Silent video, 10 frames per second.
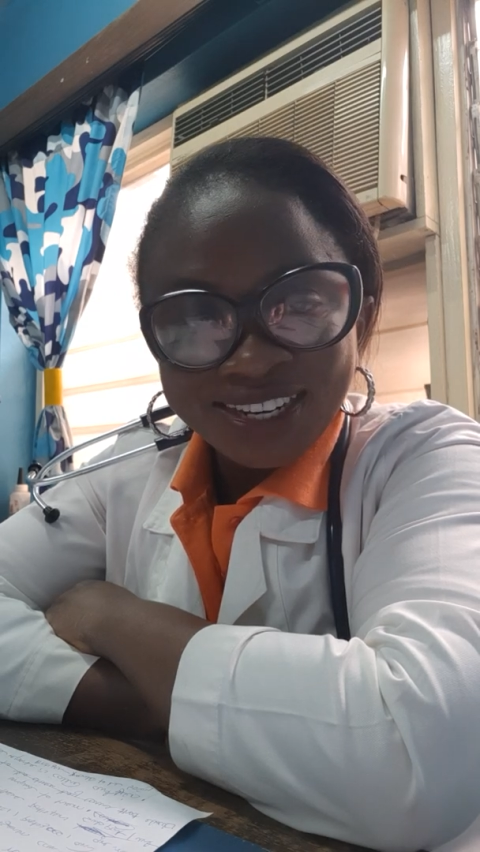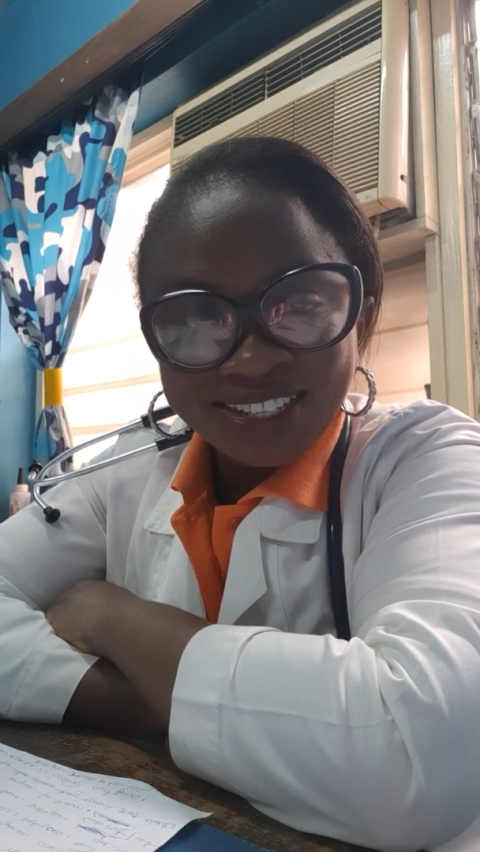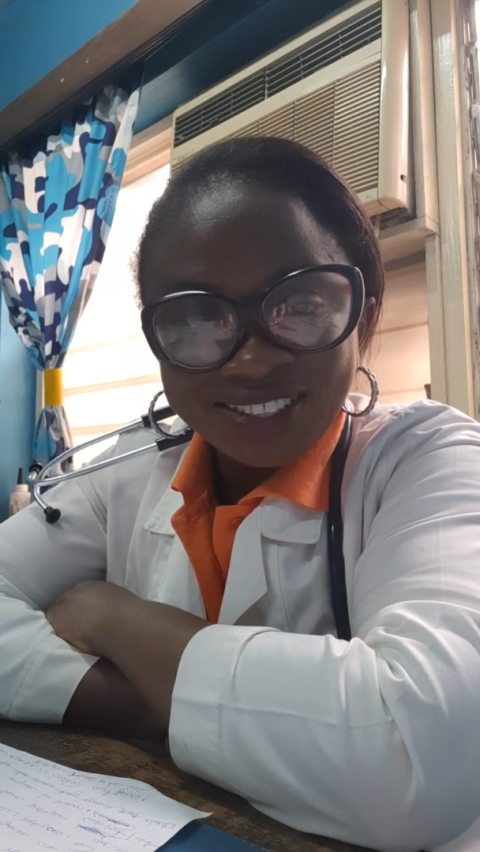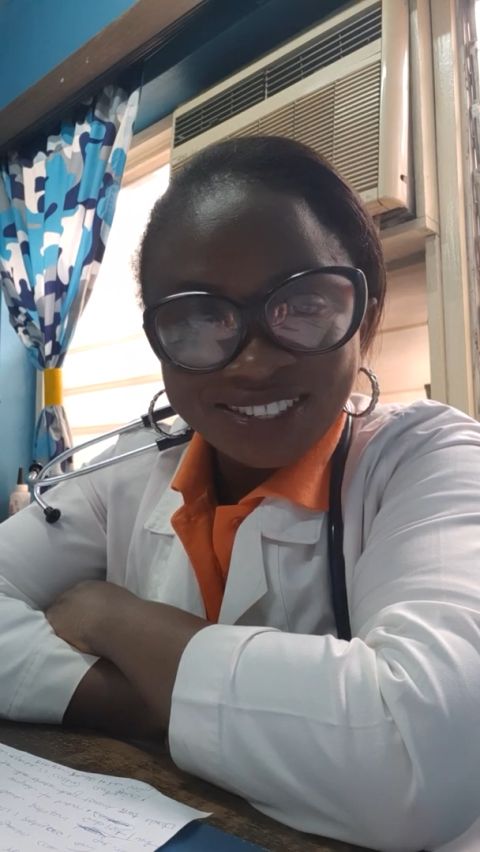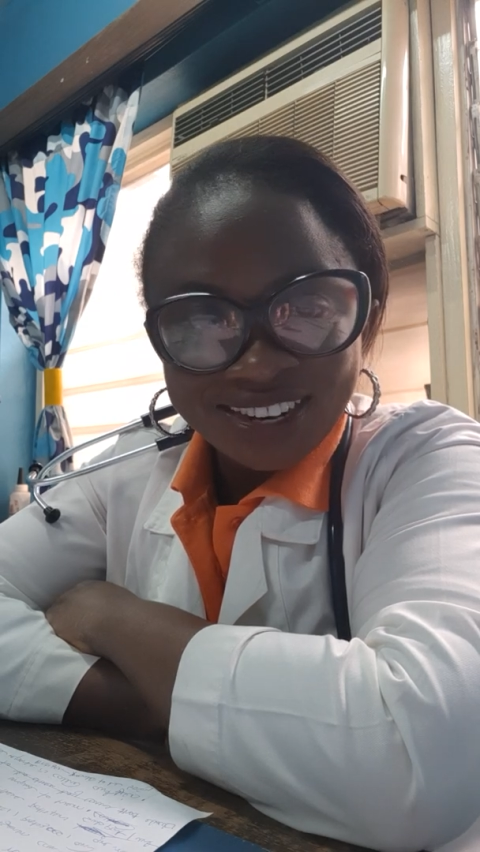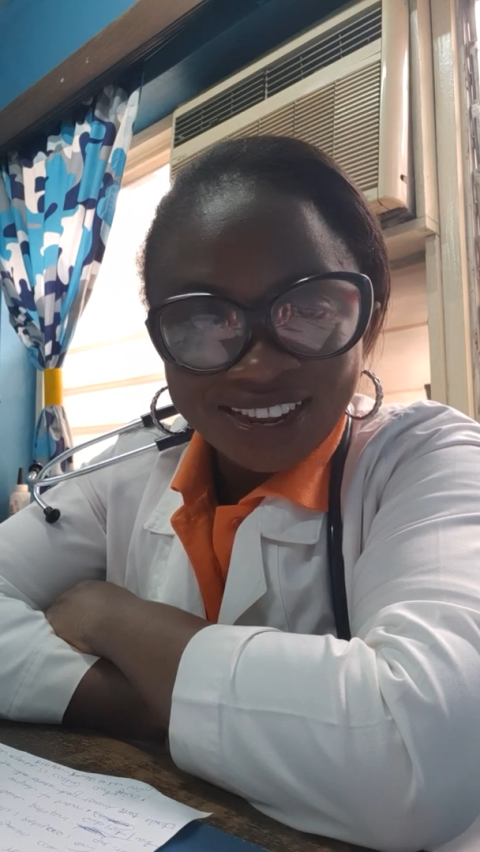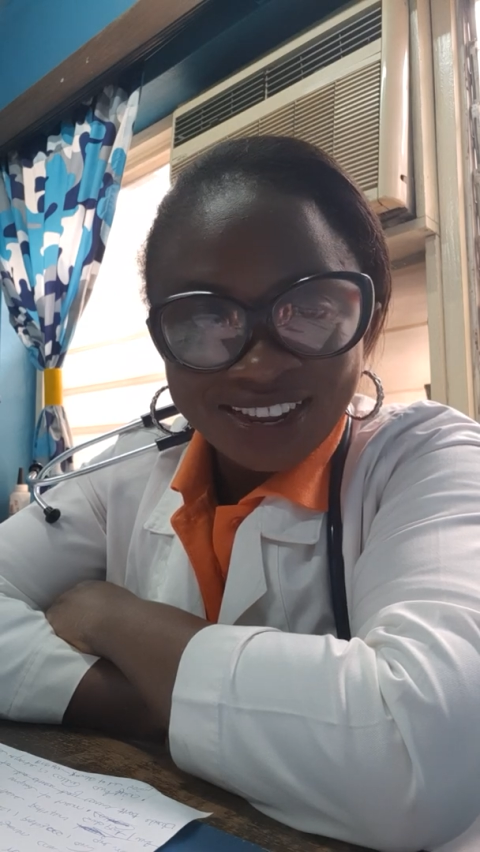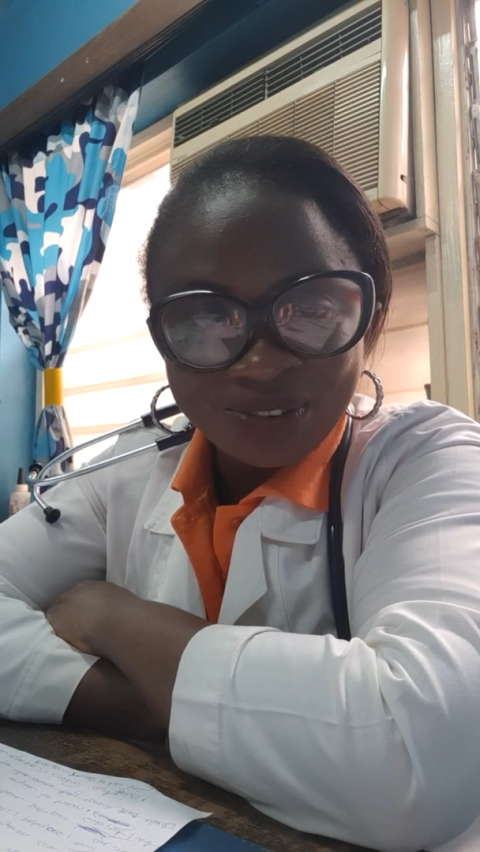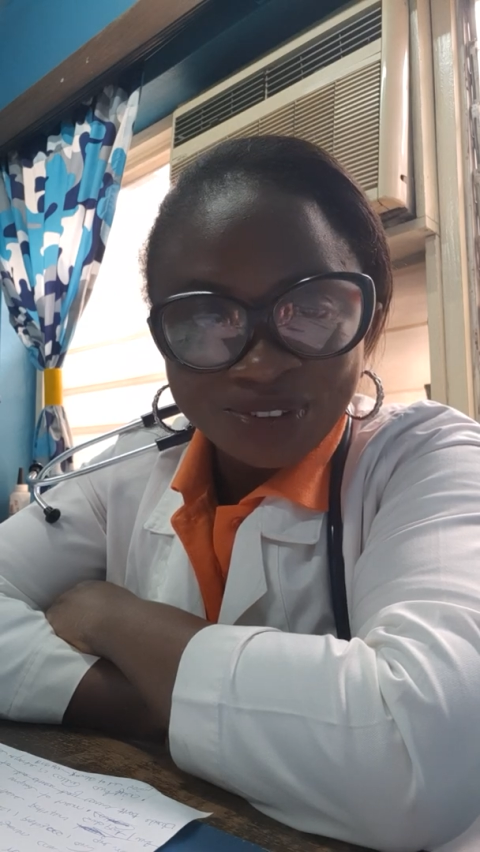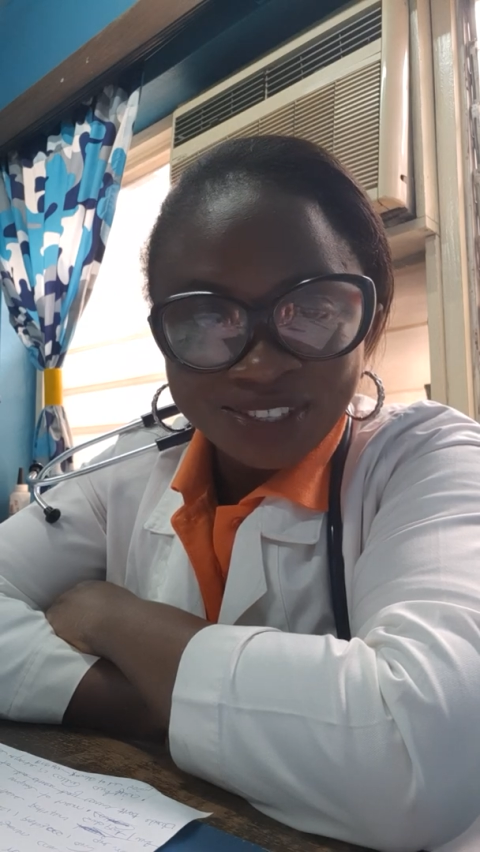in
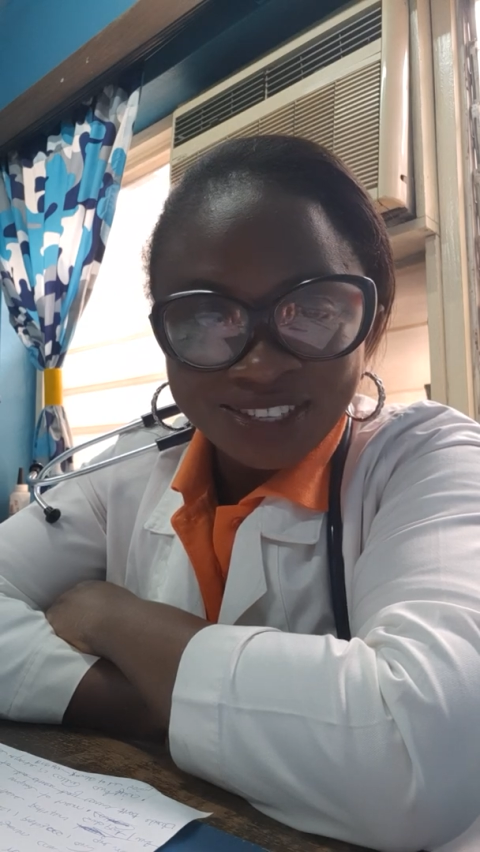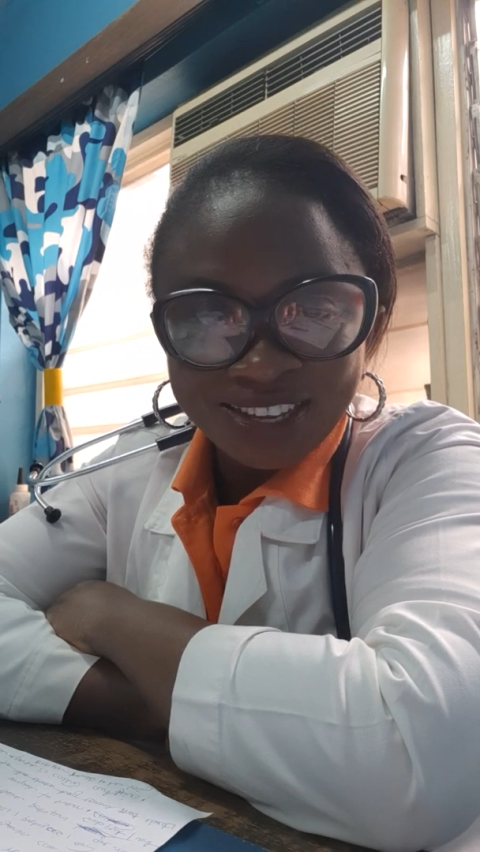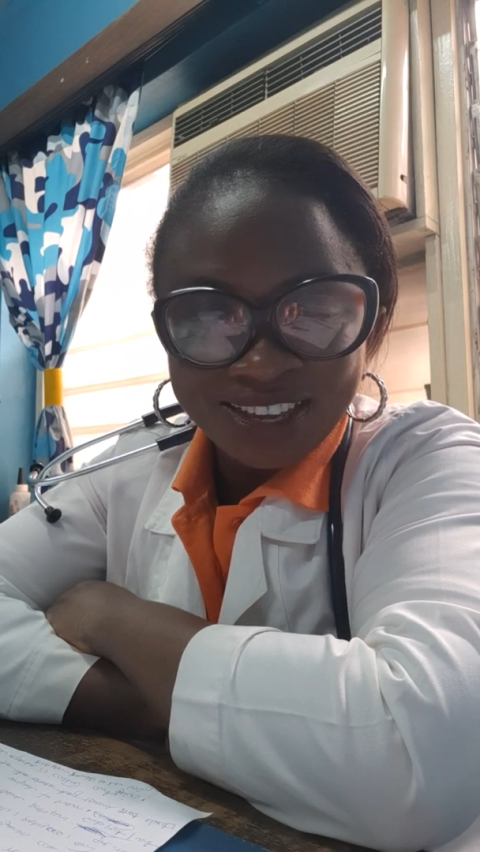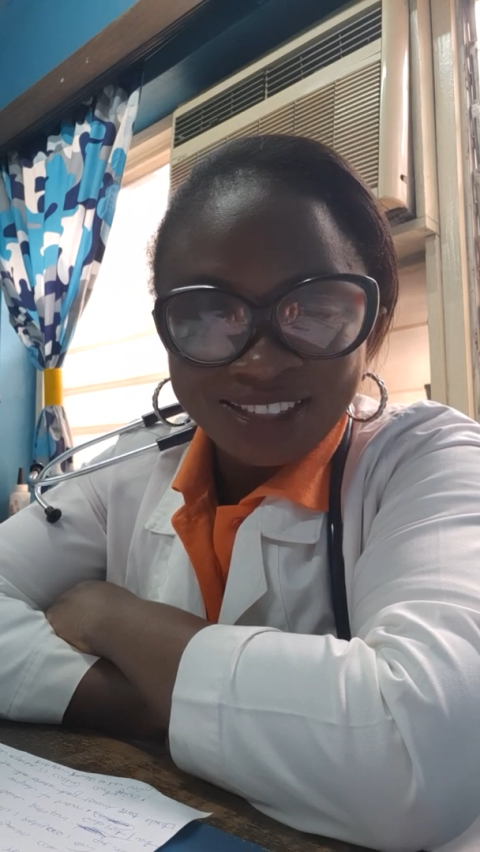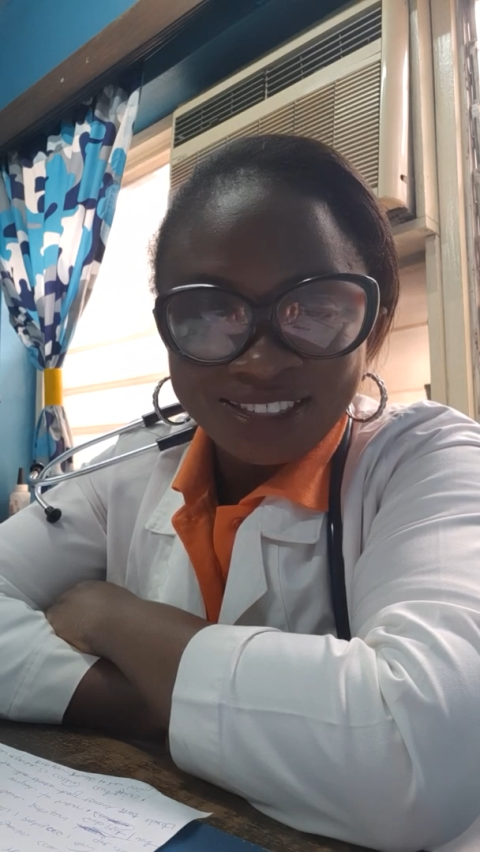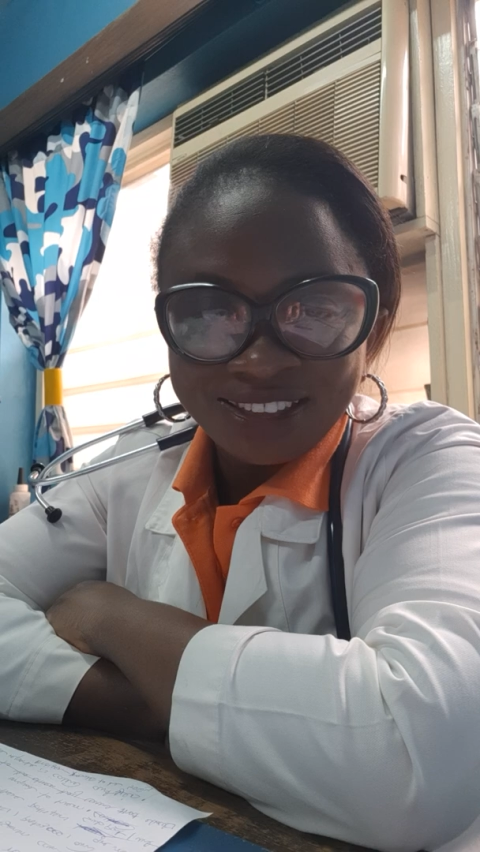today once again.